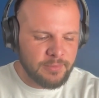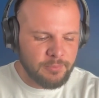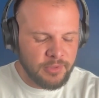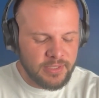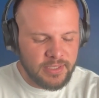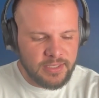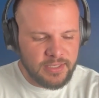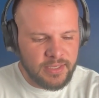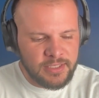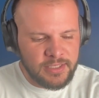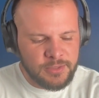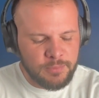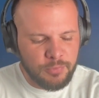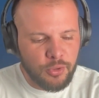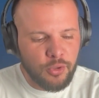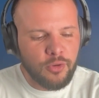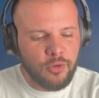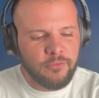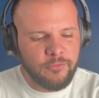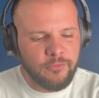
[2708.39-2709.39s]
but it, it's
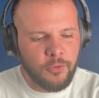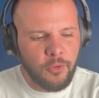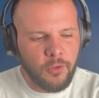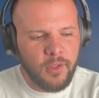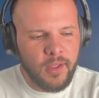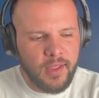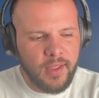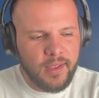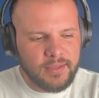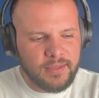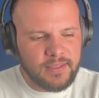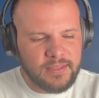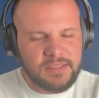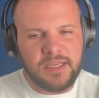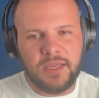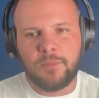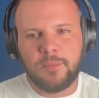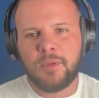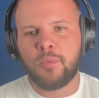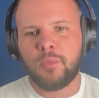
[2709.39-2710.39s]
beautiful to
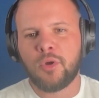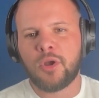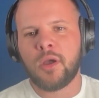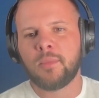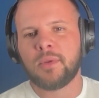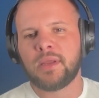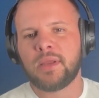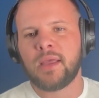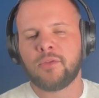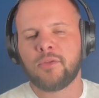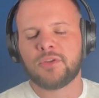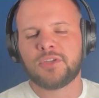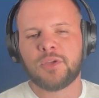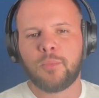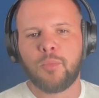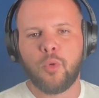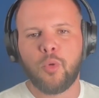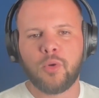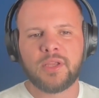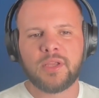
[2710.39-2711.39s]
see people come together,
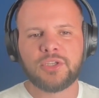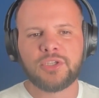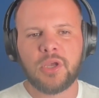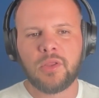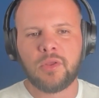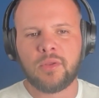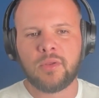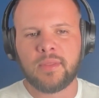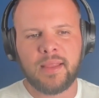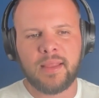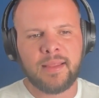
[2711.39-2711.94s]
support each other.